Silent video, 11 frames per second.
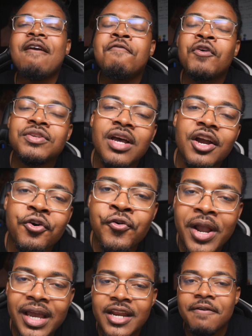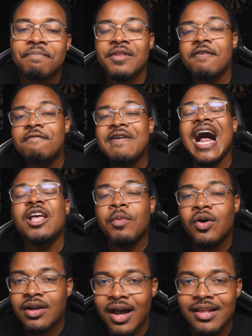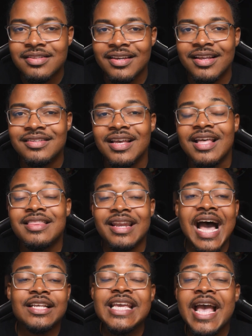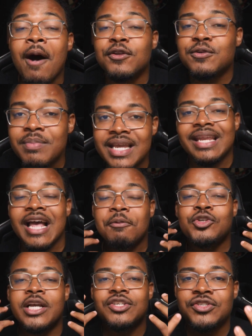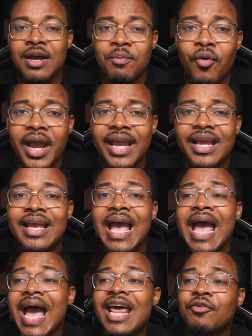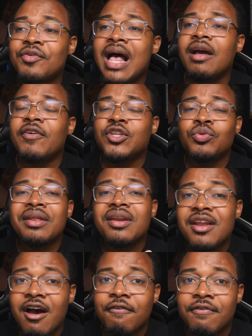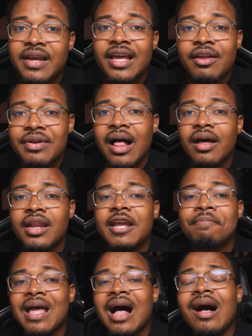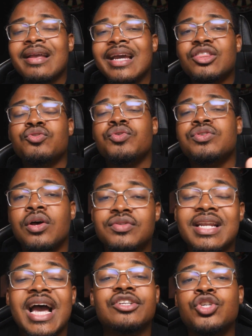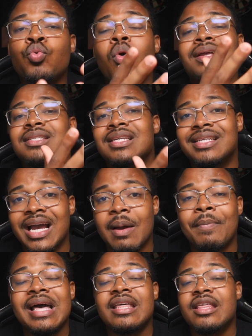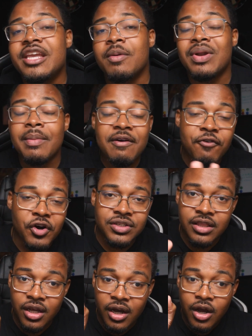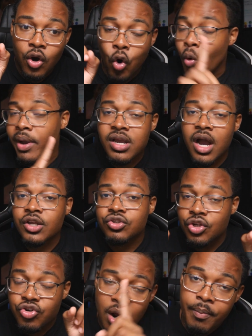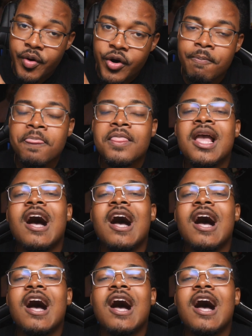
I focus on creating valuable content that actually helps me and helps you guys in some way. And in reality, if I do that enough, in reality, I'll get those results that I actually want to get by the end of the year. But I'm not focused on the, oh my gosh, the number.